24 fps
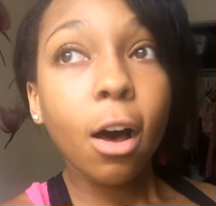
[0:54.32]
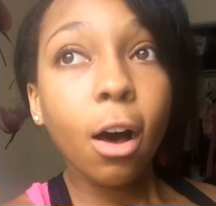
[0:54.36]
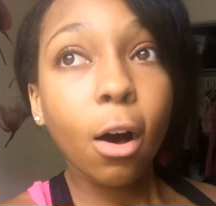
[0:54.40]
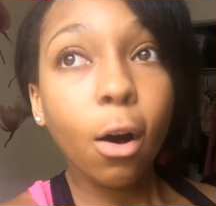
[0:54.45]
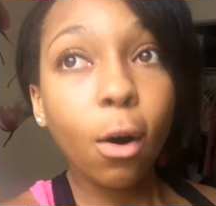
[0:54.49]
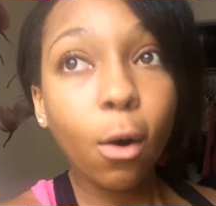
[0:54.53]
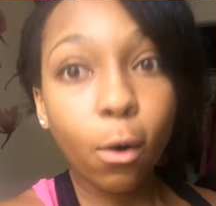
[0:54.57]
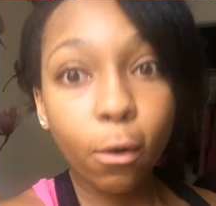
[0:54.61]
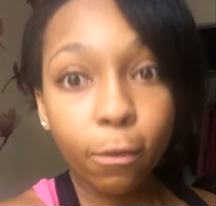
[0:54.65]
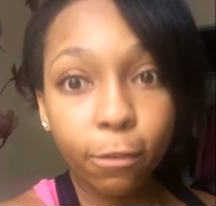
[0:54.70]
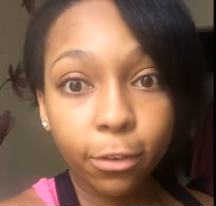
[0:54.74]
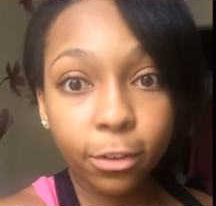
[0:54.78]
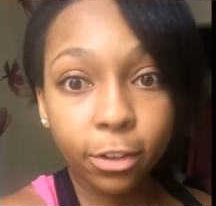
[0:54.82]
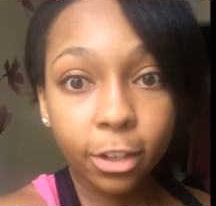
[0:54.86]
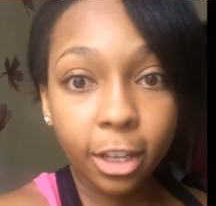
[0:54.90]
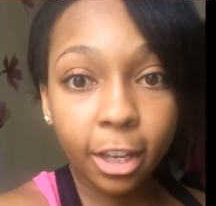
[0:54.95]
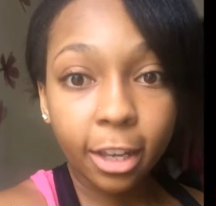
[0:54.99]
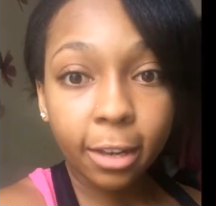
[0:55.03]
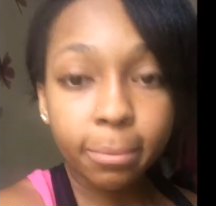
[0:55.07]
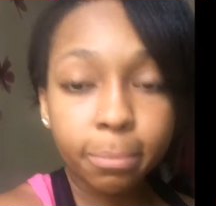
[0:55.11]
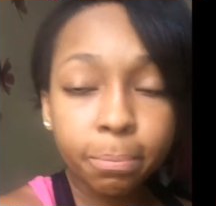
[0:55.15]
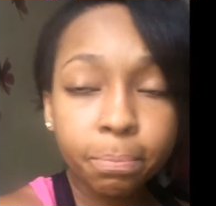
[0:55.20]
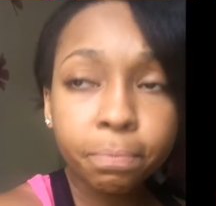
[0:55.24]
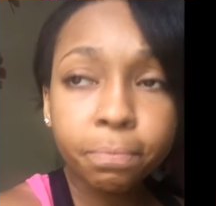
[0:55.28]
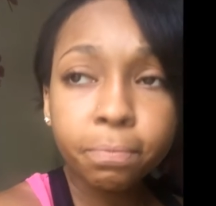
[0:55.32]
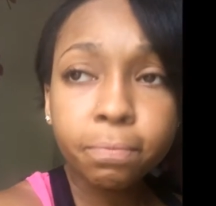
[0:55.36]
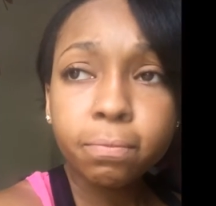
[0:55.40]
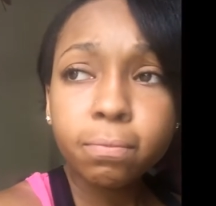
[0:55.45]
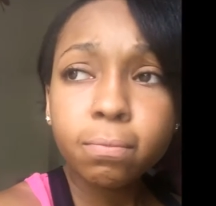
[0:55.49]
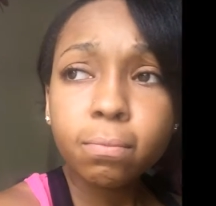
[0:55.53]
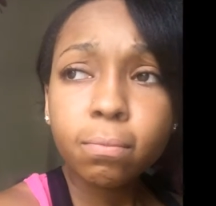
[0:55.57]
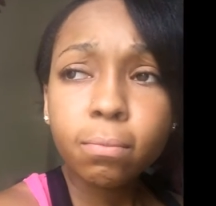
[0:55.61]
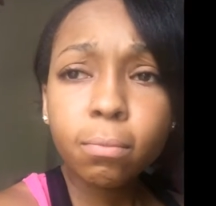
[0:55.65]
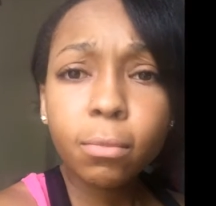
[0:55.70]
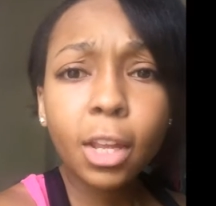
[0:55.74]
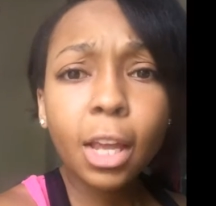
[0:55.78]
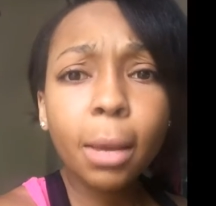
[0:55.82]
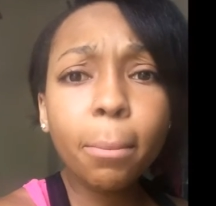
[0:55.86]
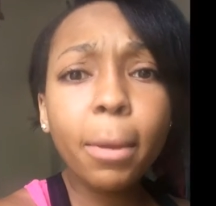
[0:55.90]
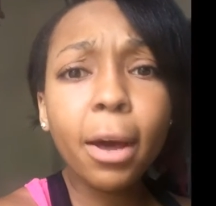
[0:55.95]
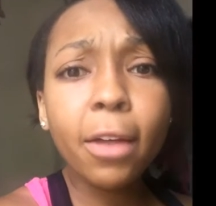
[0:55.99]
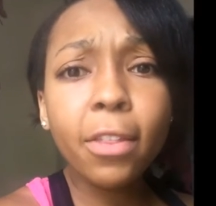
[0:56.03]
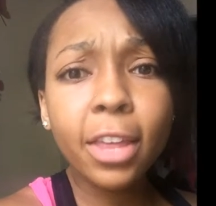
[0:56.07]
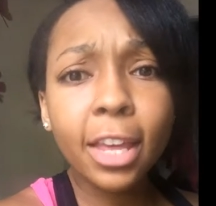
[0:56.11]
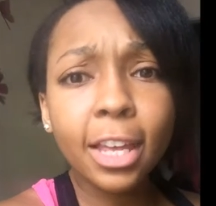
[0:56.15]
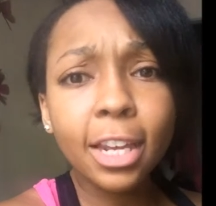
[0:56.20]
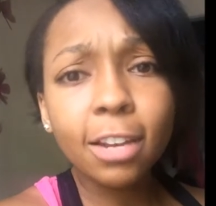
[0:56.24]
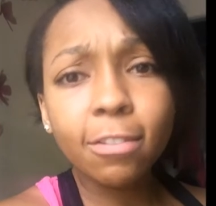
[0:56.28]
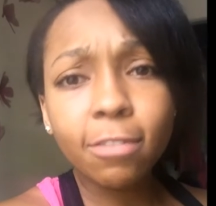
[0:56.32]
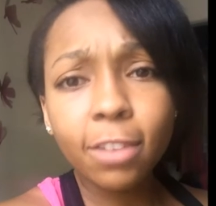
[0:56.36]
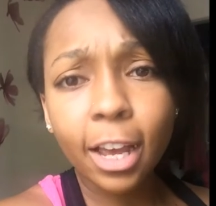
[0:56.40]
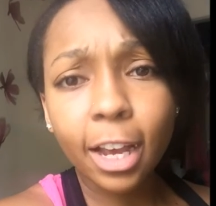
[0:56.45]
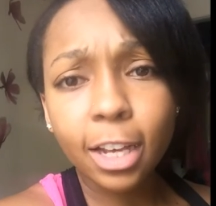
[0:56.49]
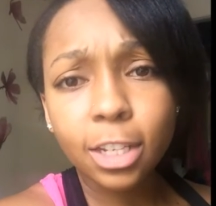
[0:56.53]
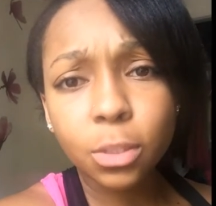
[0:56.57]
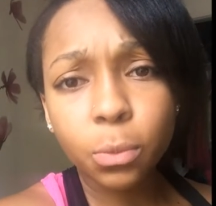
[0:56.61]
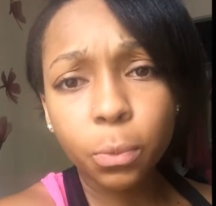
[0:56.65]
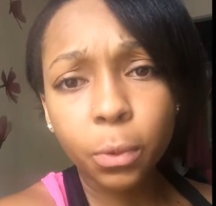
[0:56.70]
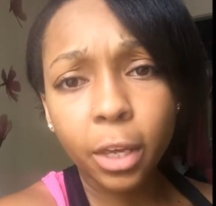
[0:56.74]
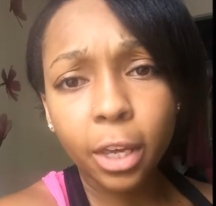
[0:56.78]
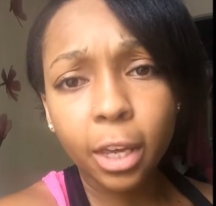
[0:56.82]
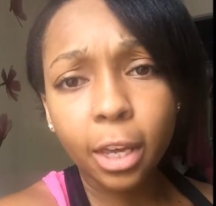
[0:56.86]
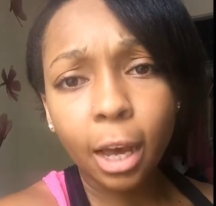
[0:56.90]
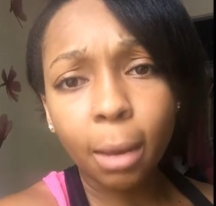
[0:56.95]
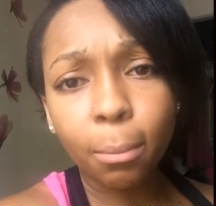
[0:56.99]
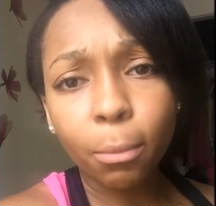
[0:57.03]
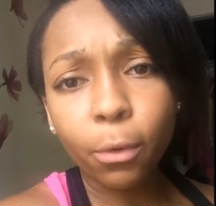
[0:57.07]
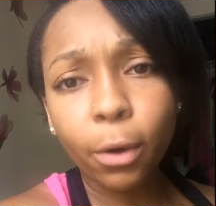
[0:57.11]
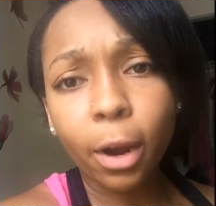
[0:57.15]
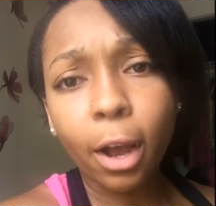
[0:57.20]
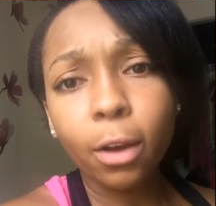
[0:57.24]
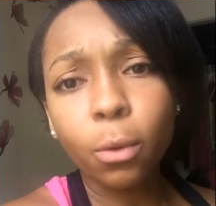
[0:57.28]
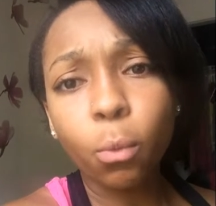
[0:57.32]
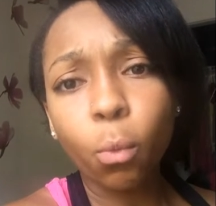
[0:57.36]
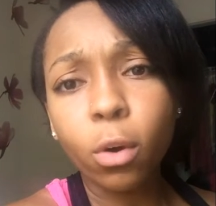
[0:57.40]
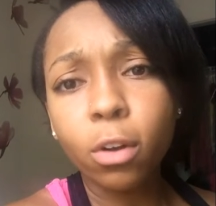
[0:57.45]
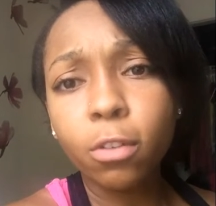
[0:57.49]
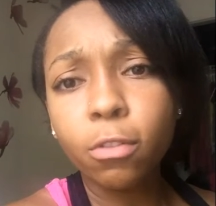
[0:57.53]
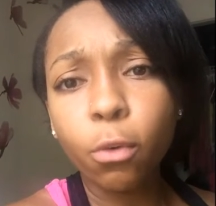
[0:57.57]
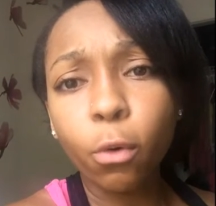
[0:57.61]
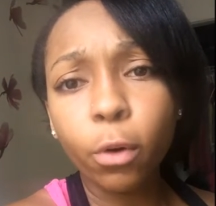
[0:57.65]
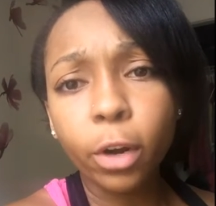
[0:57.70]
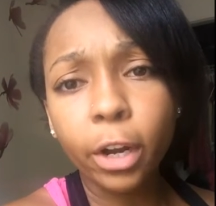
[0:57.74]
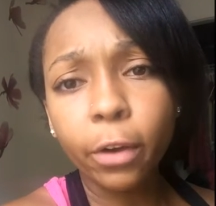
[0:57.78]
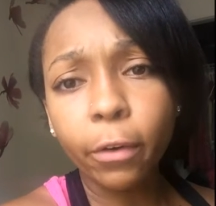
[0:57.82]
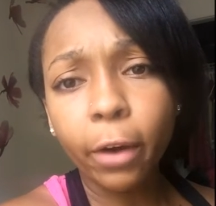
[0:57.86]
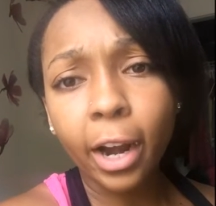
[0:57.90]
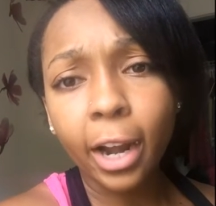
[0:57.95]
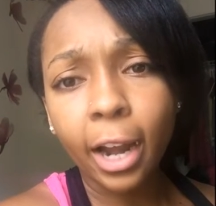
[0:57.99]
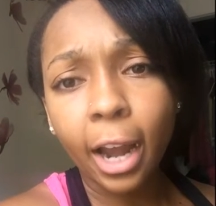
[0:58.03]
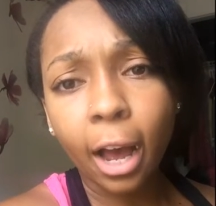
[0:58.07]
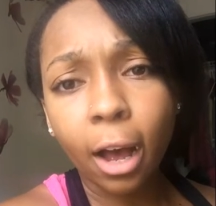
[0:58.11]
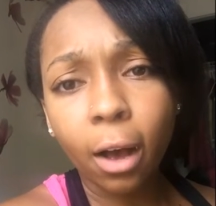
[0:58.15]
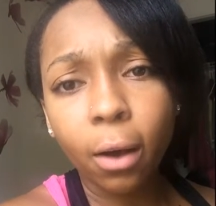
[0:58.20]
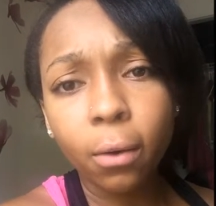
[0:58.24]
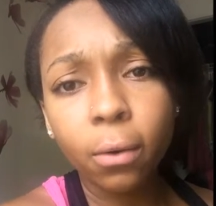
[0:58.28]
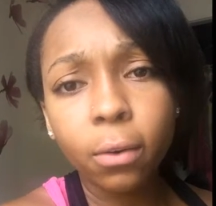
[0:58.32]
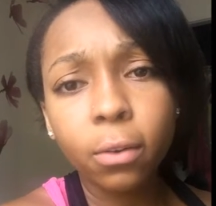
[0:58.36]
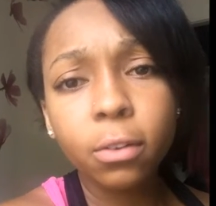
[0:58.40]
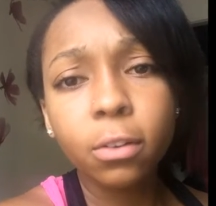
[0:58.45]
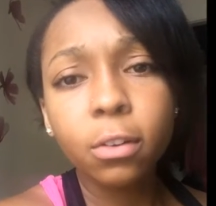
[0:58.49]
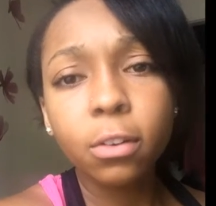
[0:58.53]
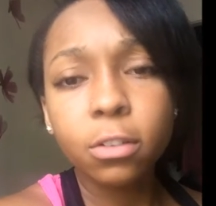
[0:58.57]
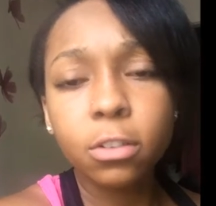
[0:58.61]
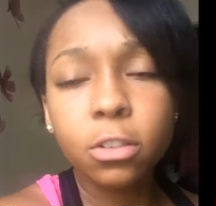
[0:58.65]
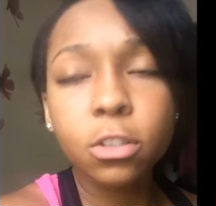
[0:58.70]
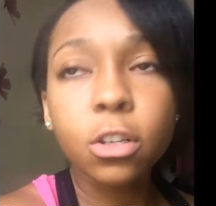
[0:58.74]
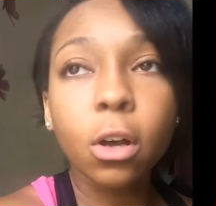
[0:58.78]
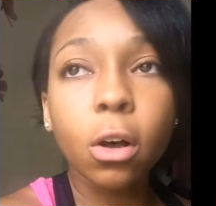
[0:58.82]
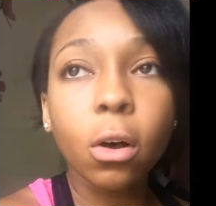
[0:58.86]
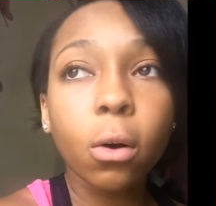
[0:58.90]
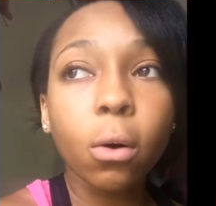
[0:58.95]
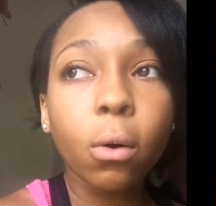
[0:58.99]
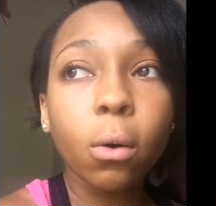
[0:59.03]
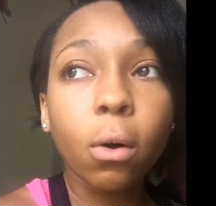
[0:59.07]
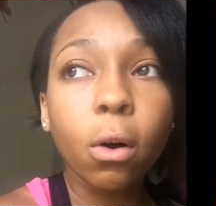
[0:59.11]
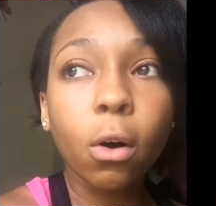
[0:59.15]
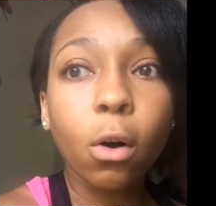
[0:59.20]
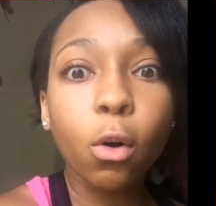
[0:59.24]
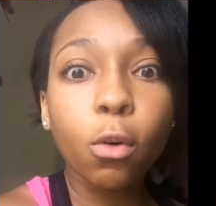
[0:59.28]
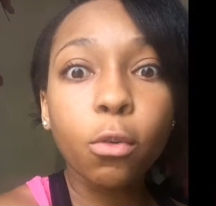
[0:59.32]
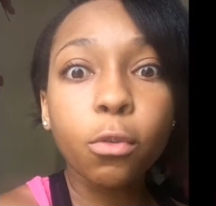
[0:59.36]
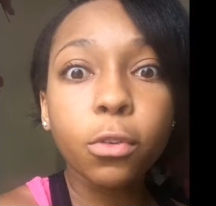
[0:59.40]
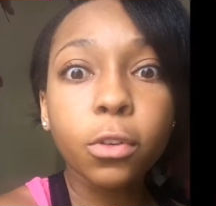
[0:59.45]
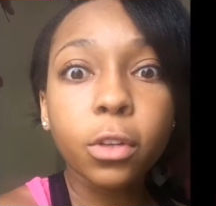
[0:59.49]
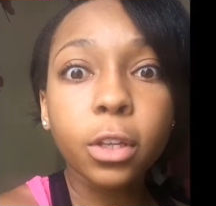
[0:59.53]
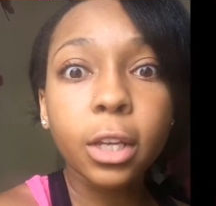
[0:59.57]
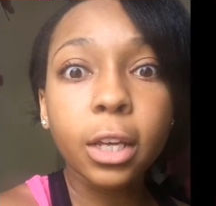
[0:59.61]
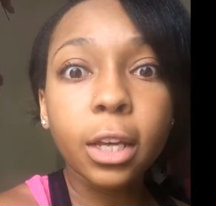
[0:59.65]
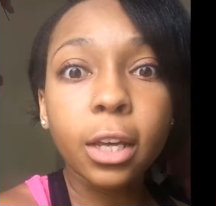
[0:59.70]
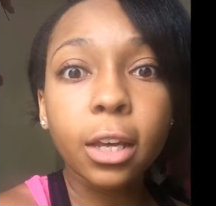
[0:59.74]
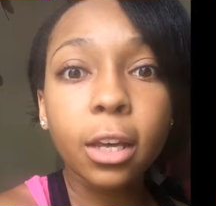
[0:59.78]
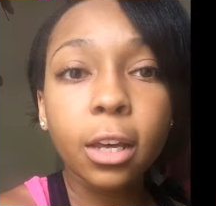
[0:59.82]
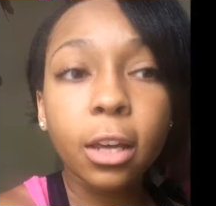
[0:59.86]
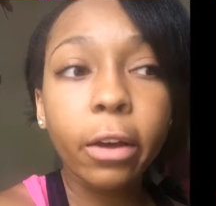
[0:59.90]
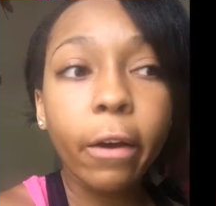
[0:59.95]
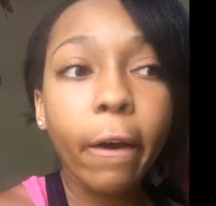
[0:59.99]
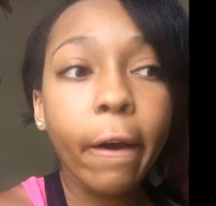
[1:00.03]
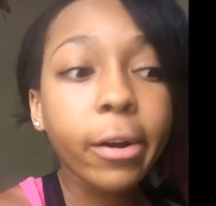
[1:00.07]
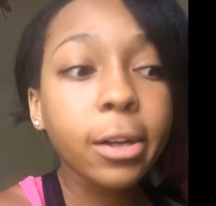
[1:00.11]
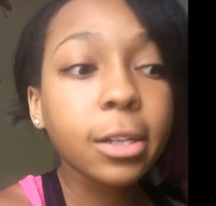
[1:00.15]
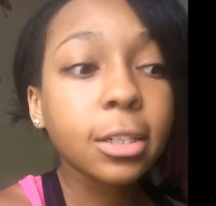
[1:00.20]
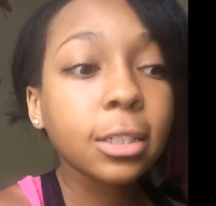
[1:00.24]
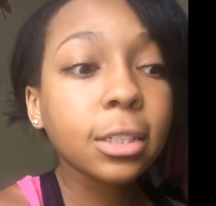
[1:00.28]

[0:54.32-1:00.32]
hopefully by the end of next week. I'm around 140 right now, so hopefully.